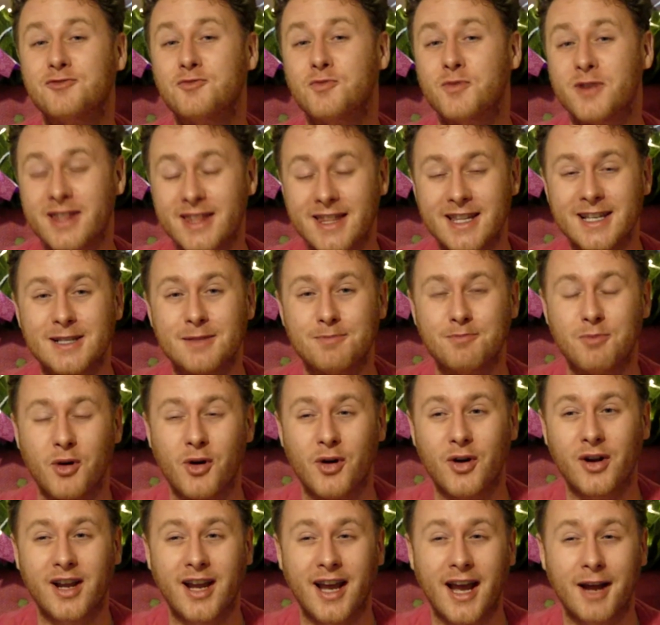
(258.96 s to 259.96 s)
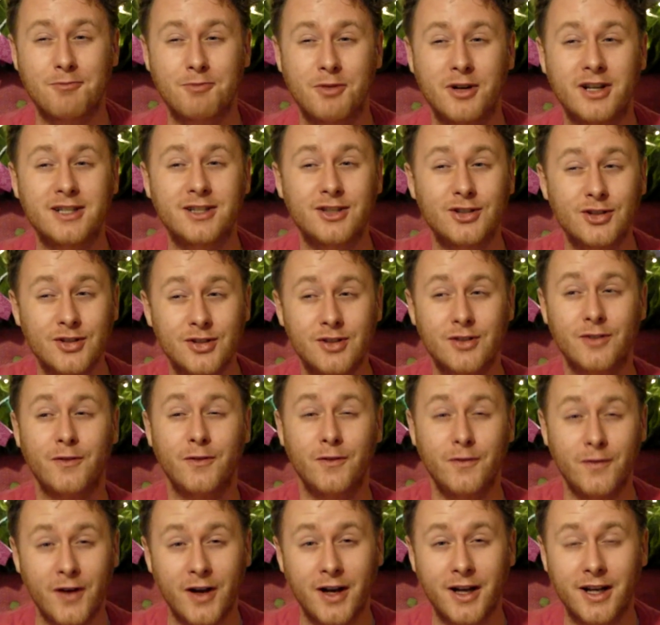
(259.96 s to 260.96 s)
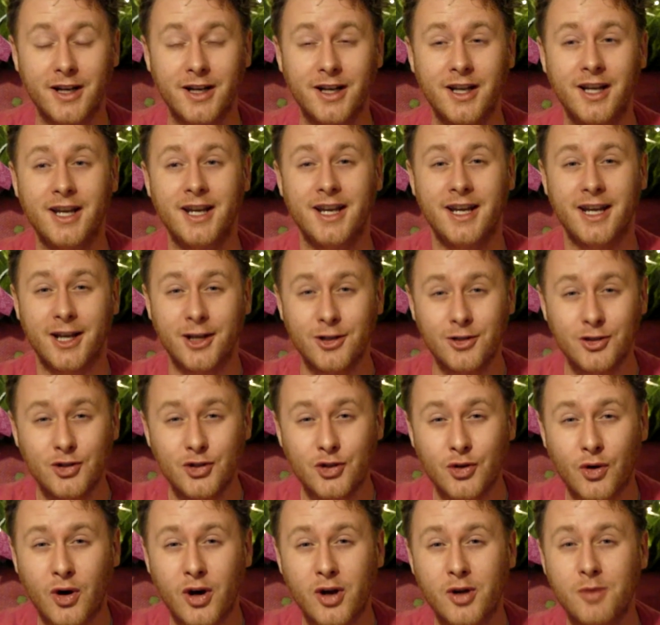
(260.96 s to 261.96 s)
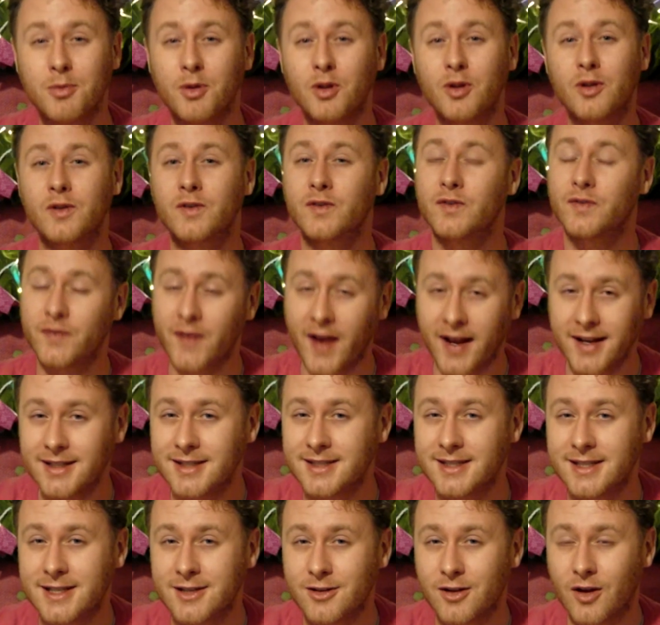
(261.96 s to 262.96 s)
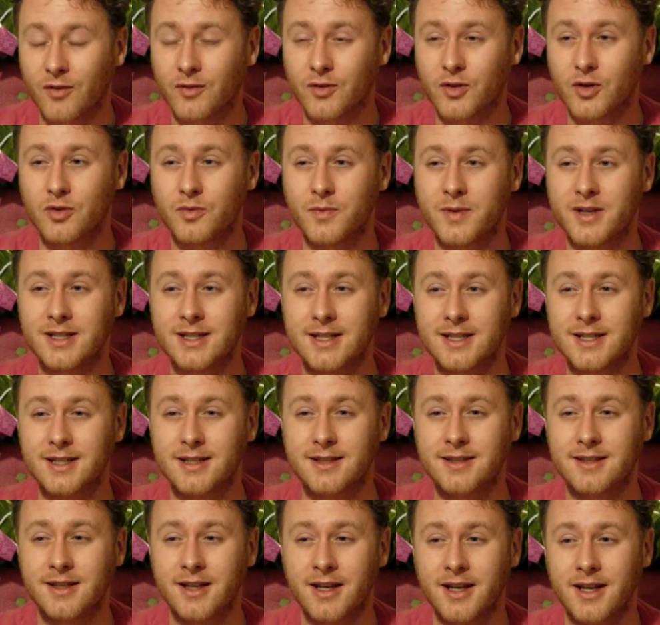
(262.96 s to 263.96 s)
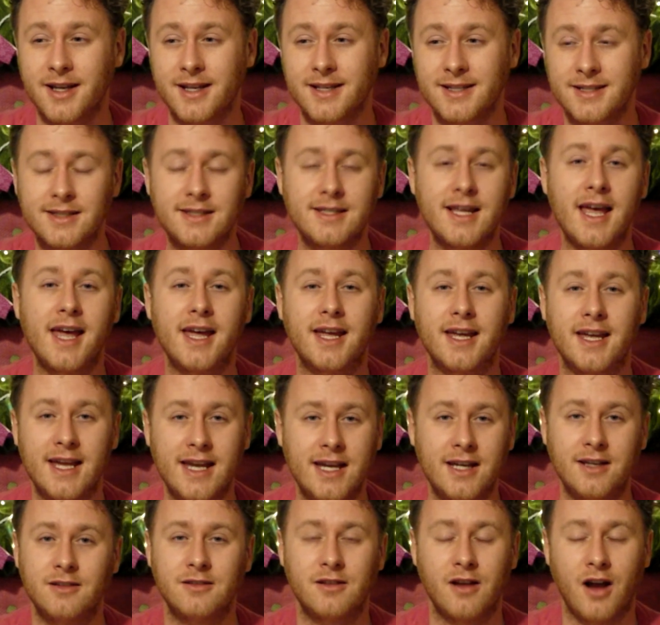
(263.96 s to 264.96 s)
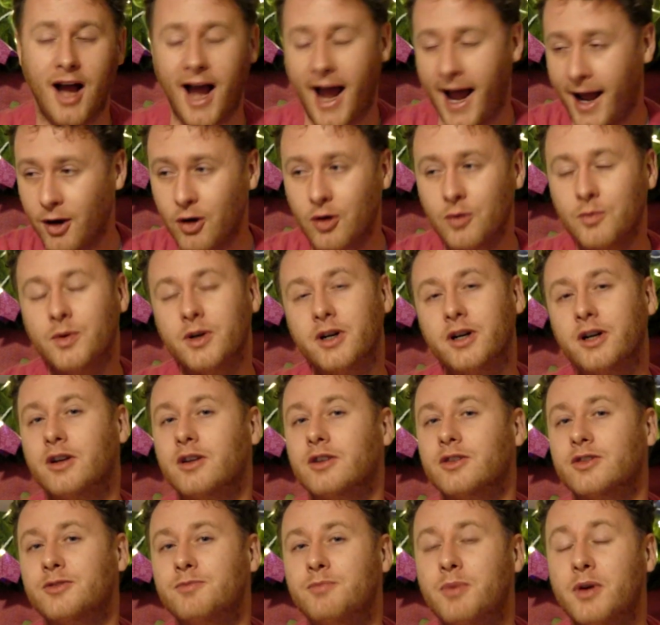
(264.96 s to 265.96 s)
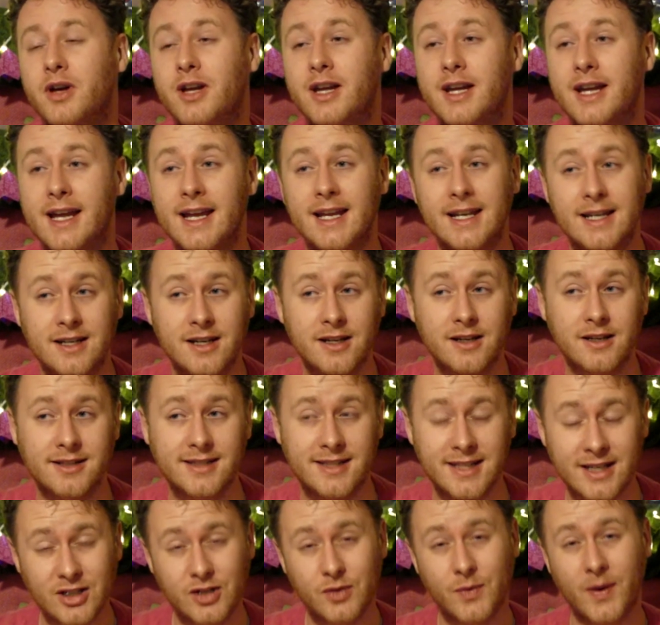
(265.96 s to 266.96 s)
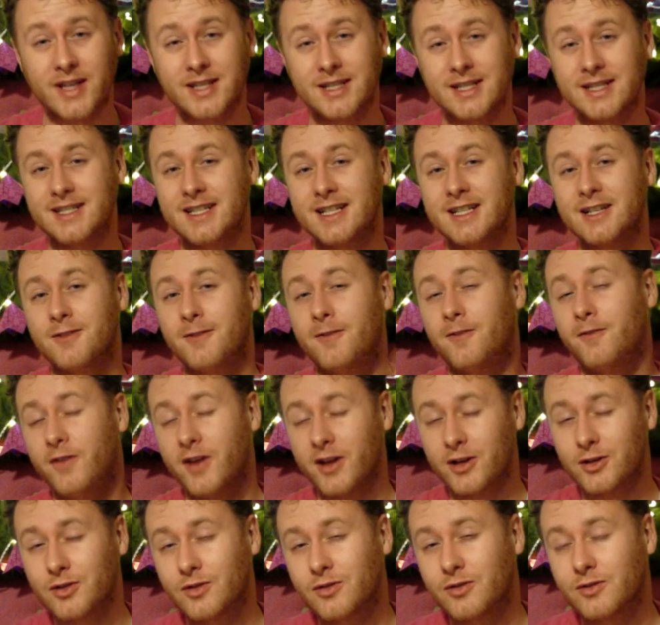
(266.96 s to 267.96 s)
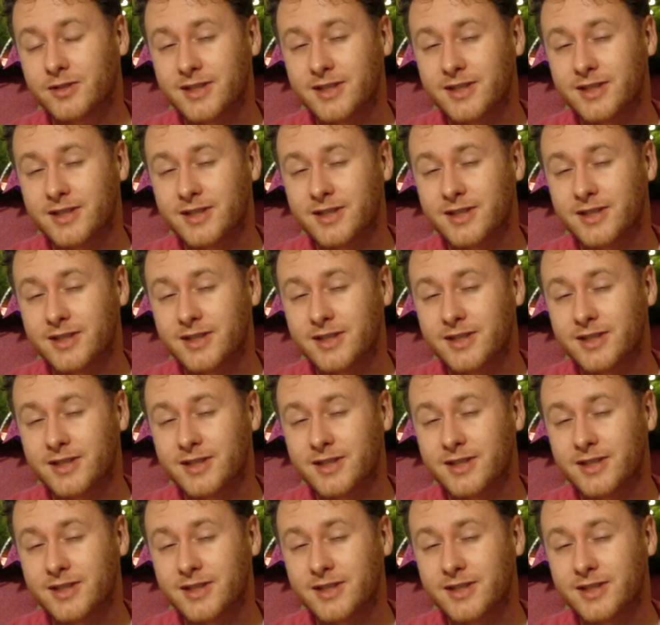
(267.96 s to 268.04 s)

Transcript: with this book, but it's just a fun, enjoyable fantasy novel which is set in our world, but situated in a fictional